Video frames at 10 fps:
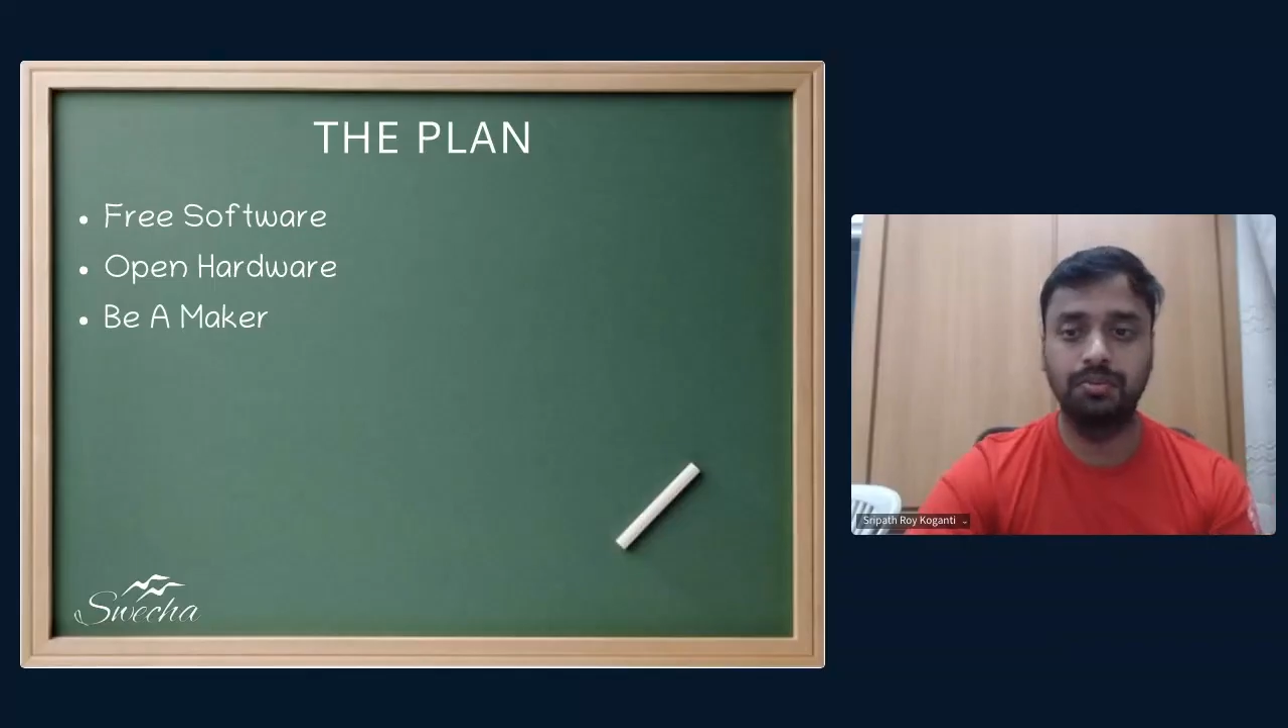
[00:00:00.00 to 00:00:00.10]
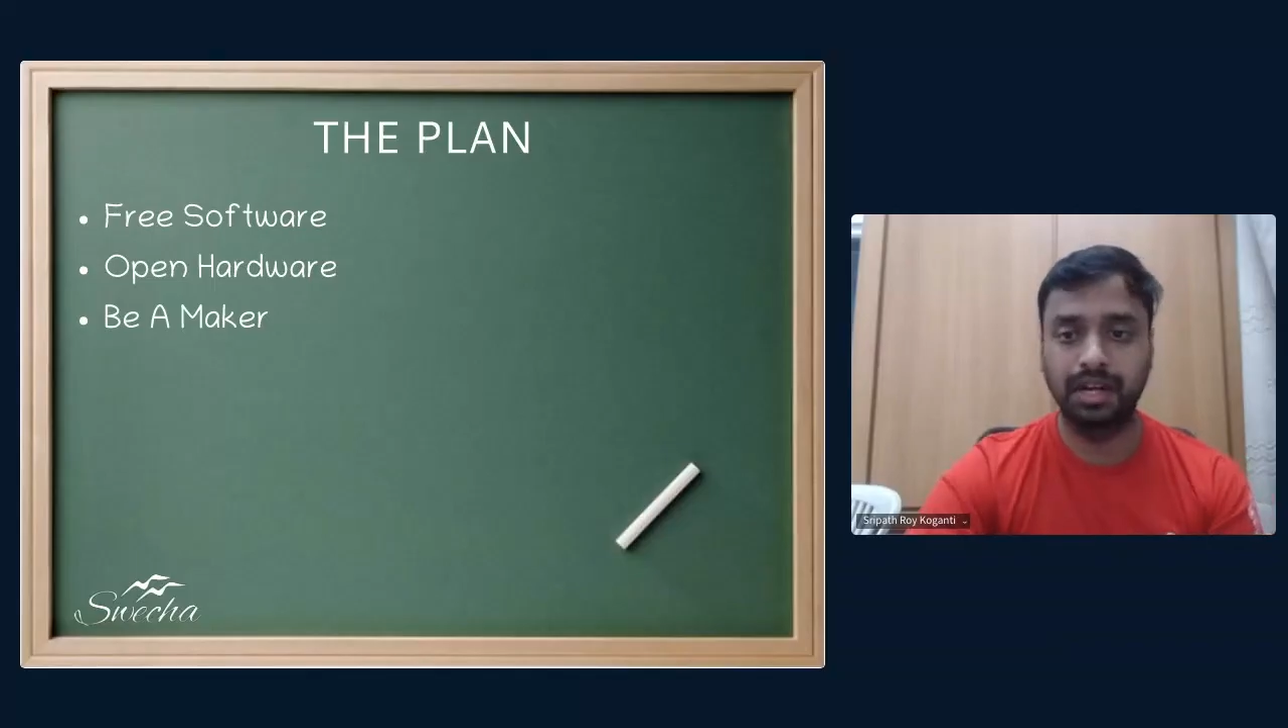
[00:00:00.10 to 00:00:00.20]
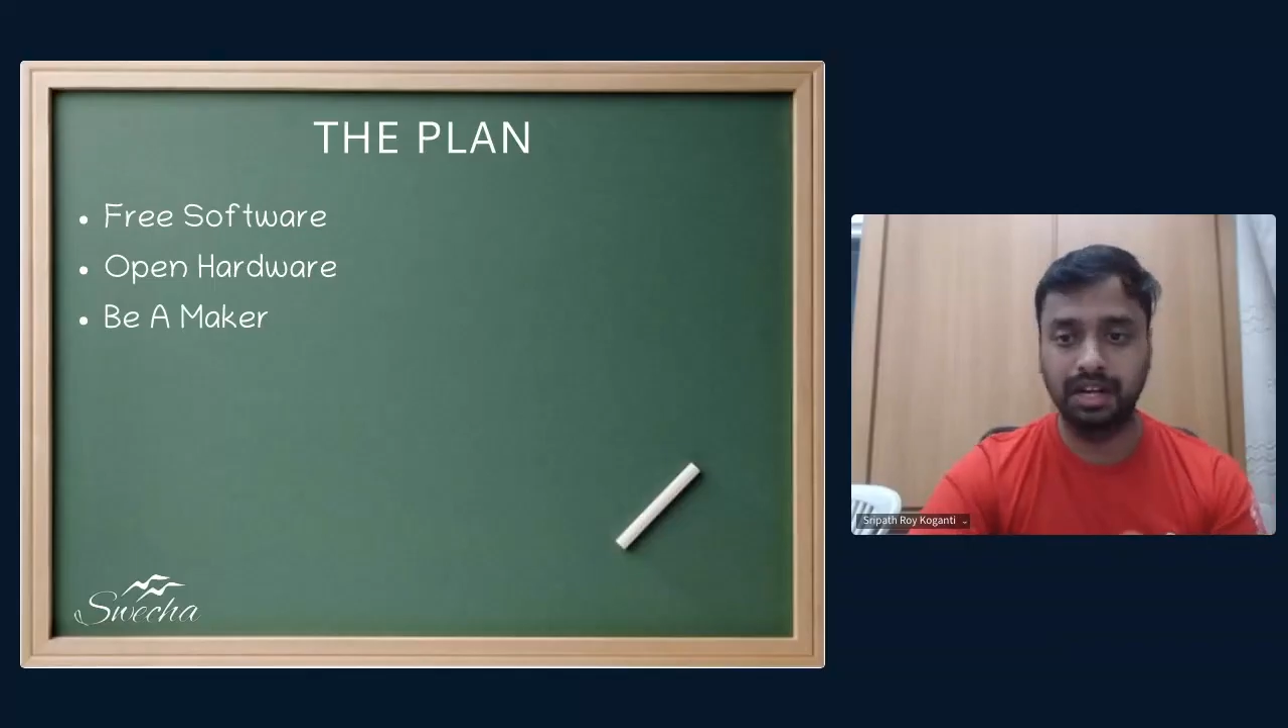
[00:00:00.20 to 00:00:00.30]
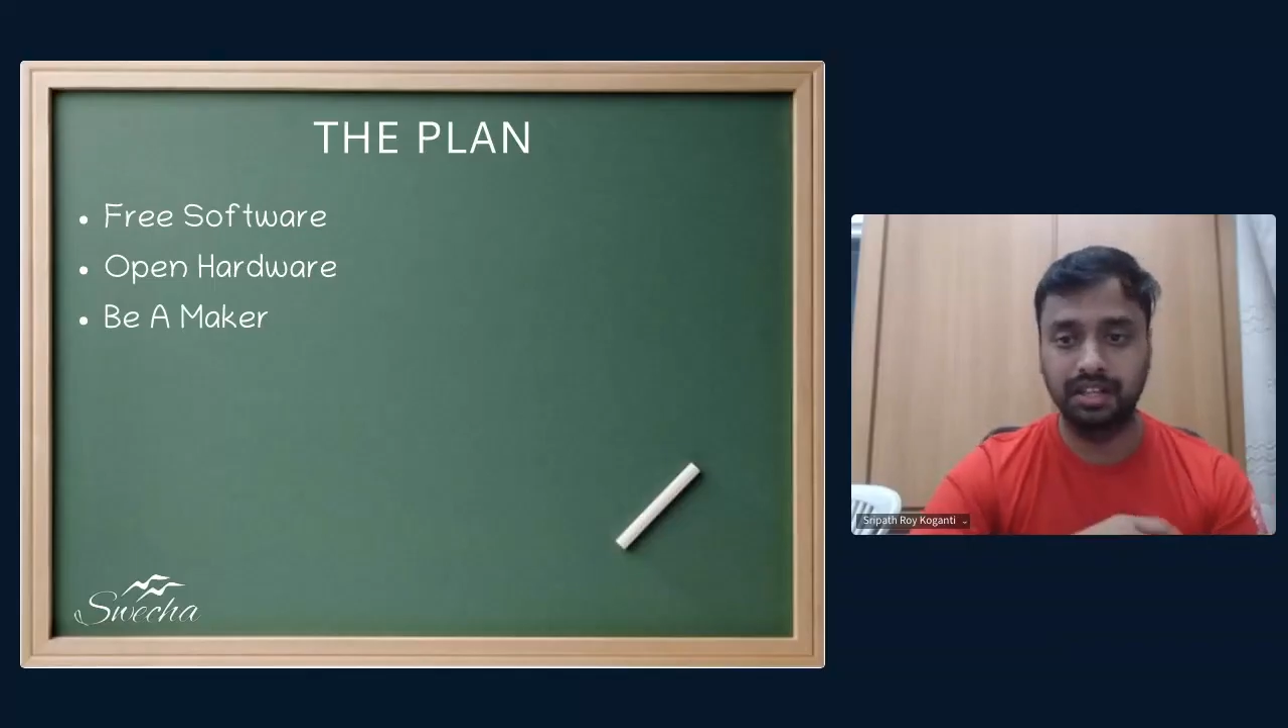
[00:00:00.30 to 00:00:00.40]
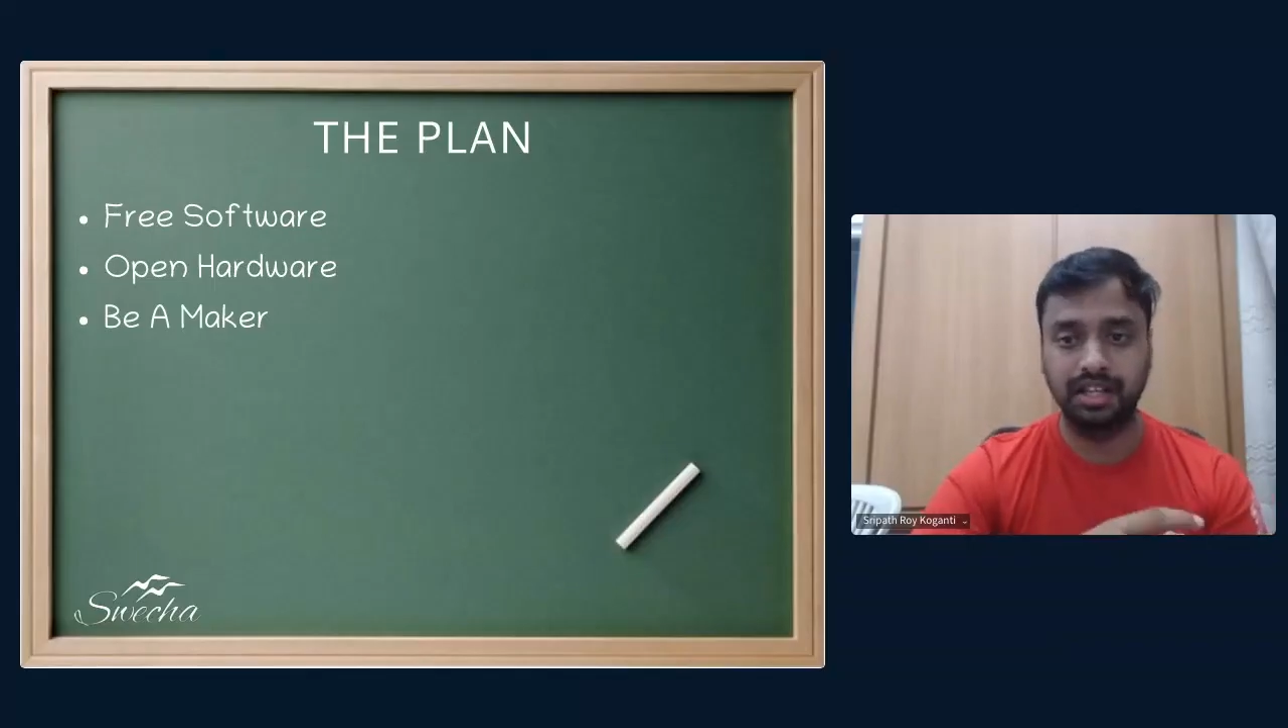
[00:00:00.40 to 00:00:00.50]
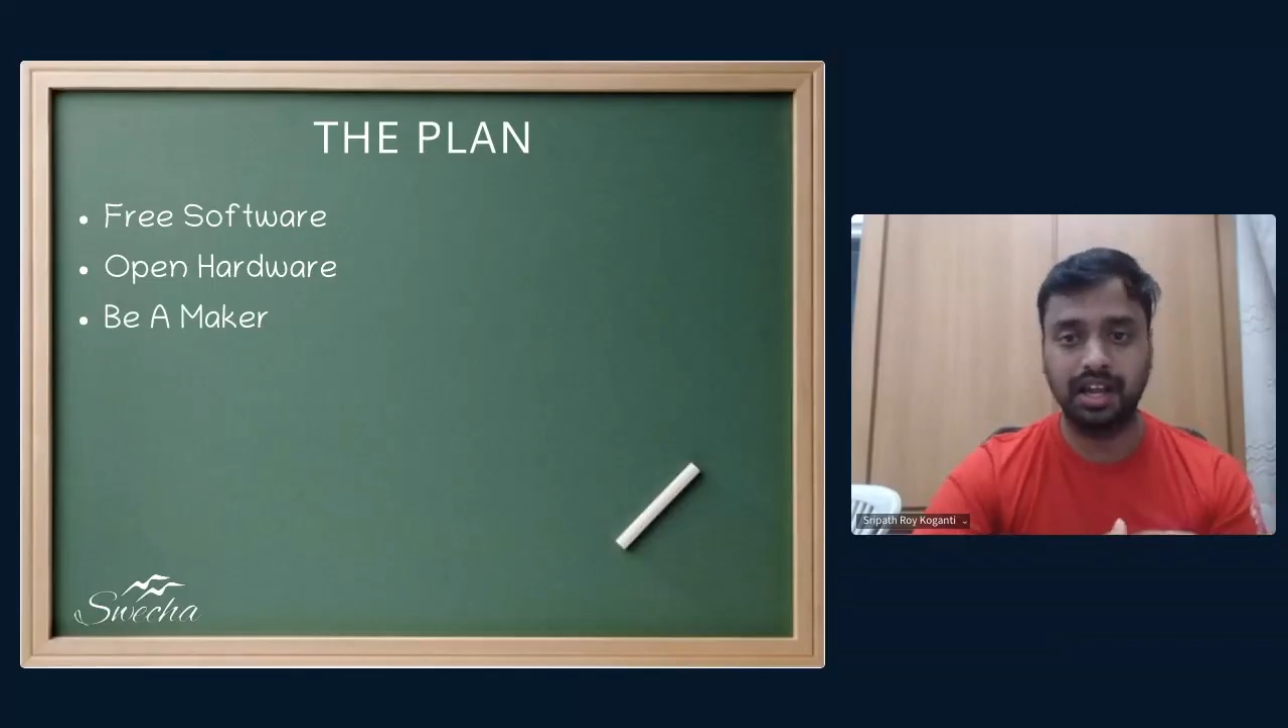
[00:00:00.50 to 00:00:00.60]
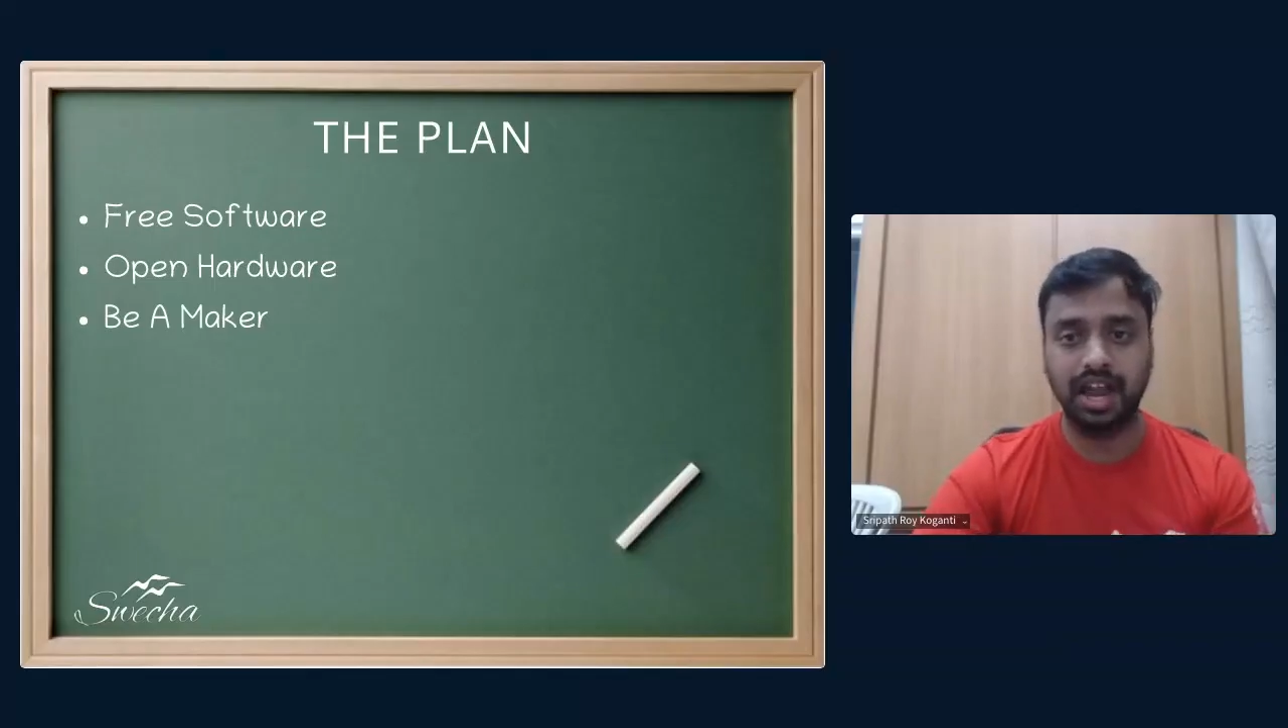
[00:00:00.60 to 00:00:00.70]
build the